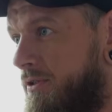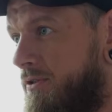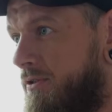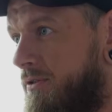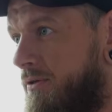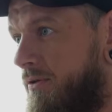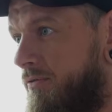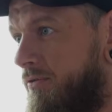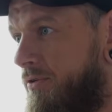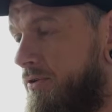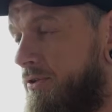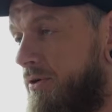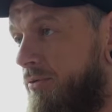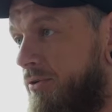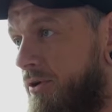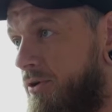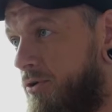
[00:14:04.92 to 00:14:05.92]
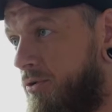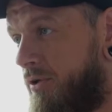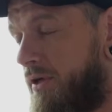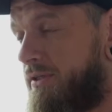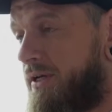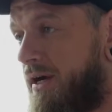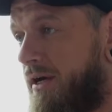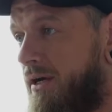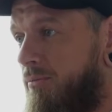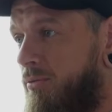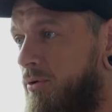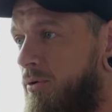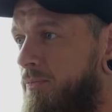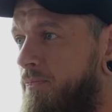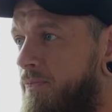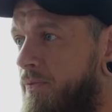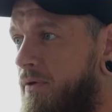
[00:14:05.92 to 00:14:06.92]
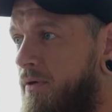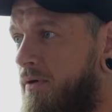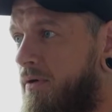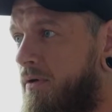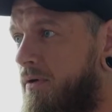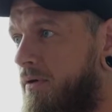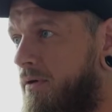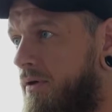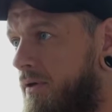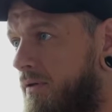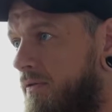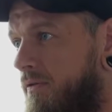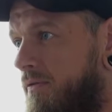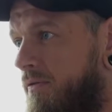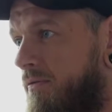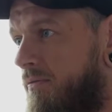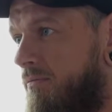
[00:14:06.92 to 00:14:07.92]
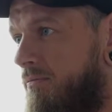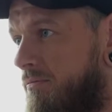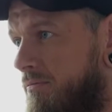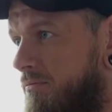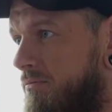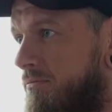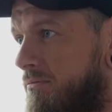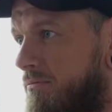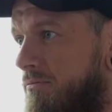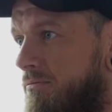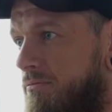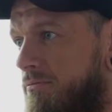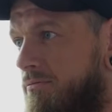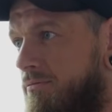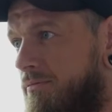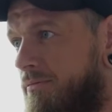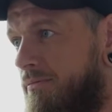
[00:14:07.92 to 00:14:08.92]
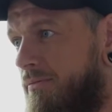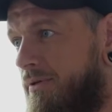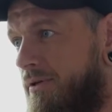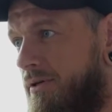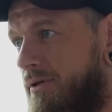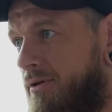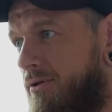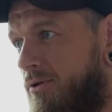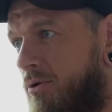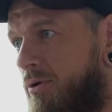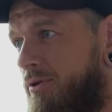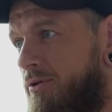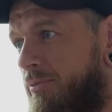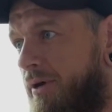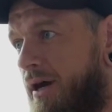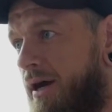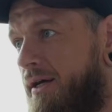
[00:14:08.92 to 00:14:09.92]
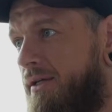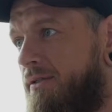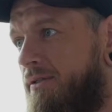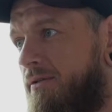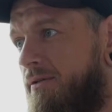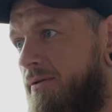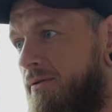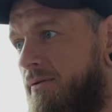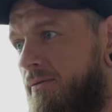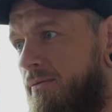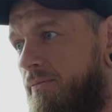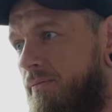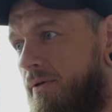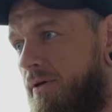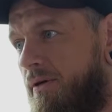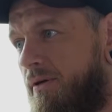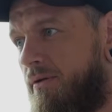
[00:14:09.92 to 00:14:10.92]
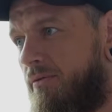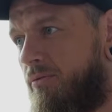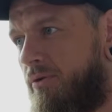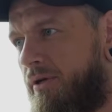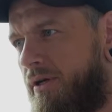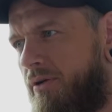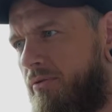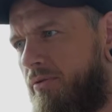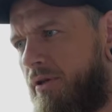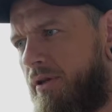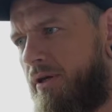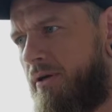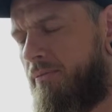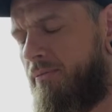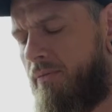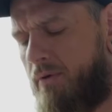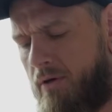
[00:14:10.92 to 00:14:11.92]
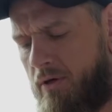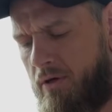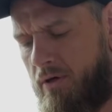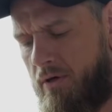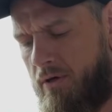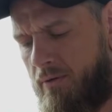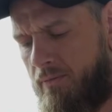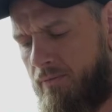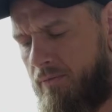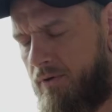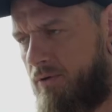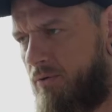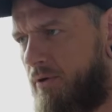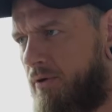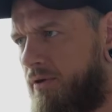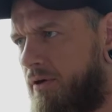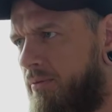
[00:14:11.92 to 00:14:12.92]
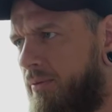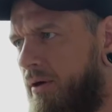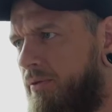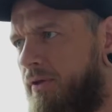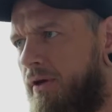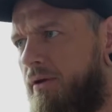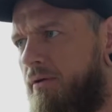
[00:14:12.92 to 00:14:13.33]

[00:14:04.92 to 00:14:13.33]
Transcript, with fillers: because if there's something new that's hackable, it's going to be hacked. And we can't really do anything about